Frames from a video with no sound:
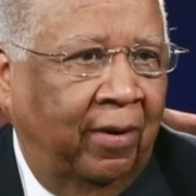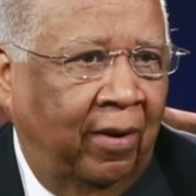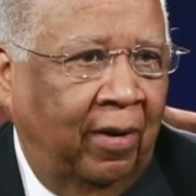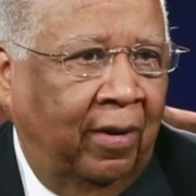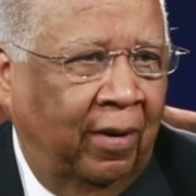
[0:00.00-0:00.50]

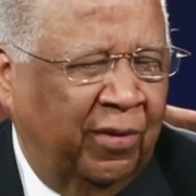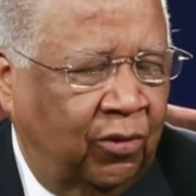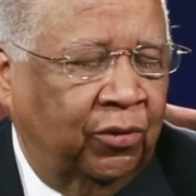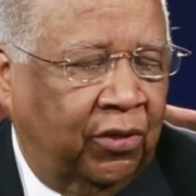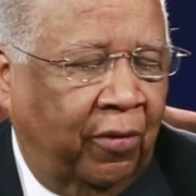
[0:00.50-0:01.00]
A
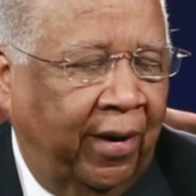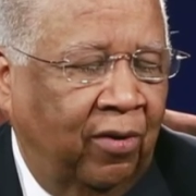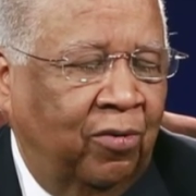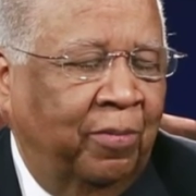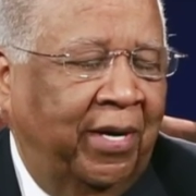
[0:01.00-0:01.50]
two-story
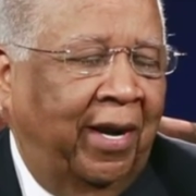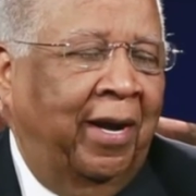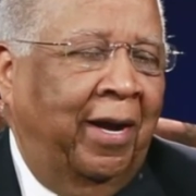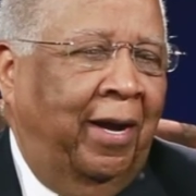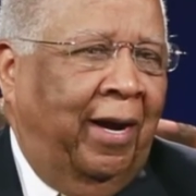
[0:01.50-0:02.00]
home, and
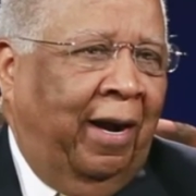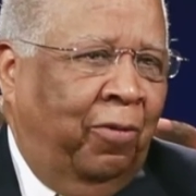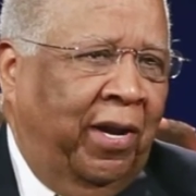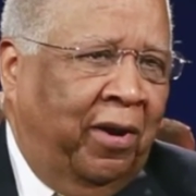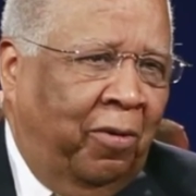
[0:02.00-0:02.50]
I
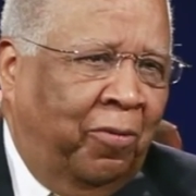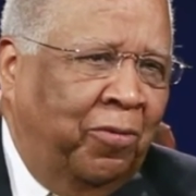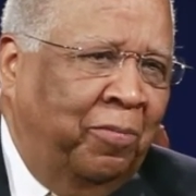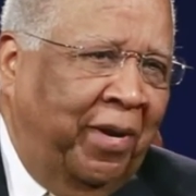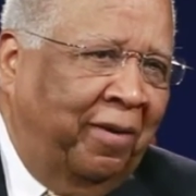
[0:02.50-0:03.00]
rented a
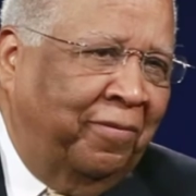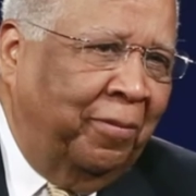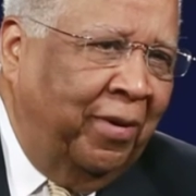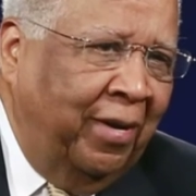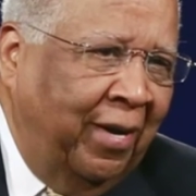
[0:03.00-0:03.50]
room there
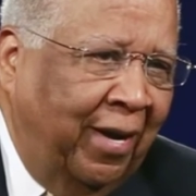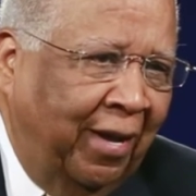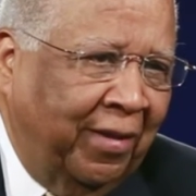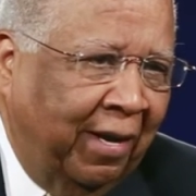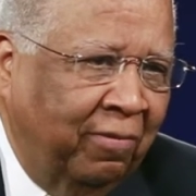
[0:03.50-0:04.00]
for,
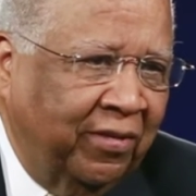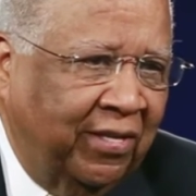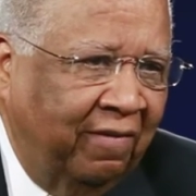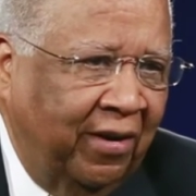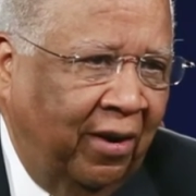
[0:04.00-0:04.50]
I think it was
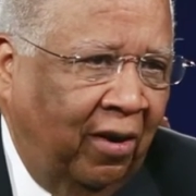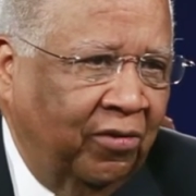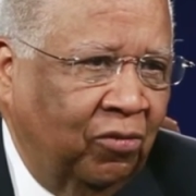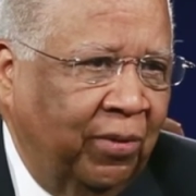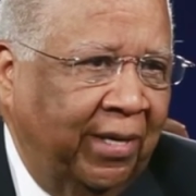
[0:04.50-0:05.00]

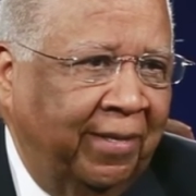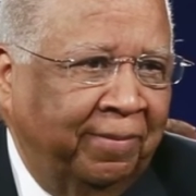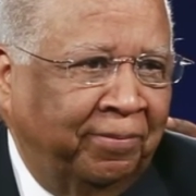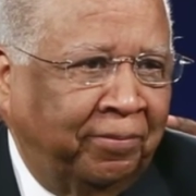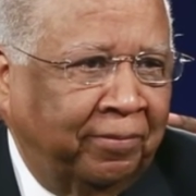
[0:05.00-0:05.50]
$7 a week.
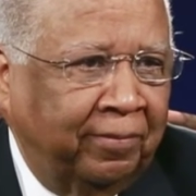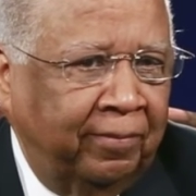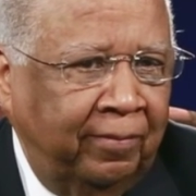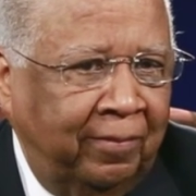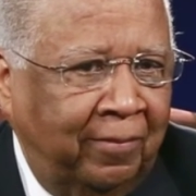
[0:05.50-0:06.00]

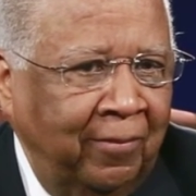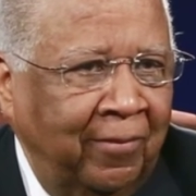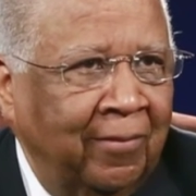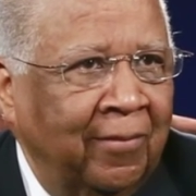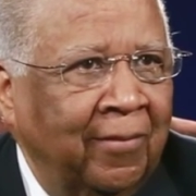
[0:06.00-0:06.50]
What was
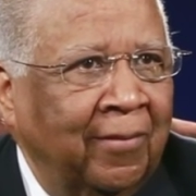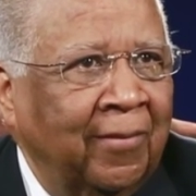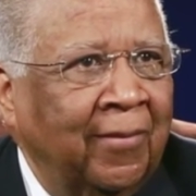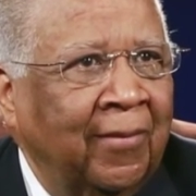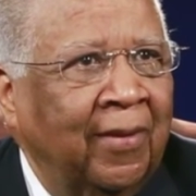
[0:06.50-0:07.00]
Deep Deuce
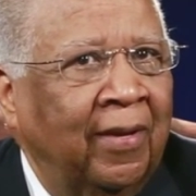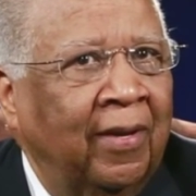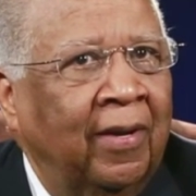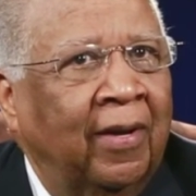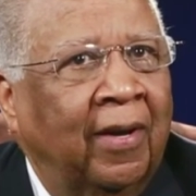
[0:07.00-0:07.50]
like growing
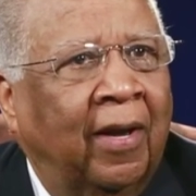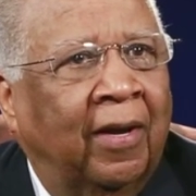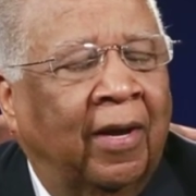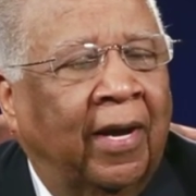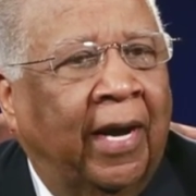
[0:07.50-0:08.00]
up?
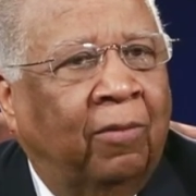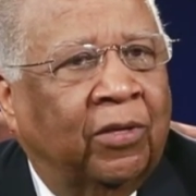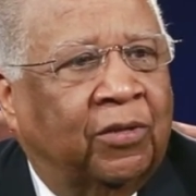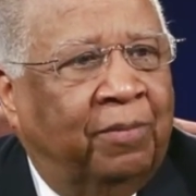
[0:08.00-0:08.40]
It was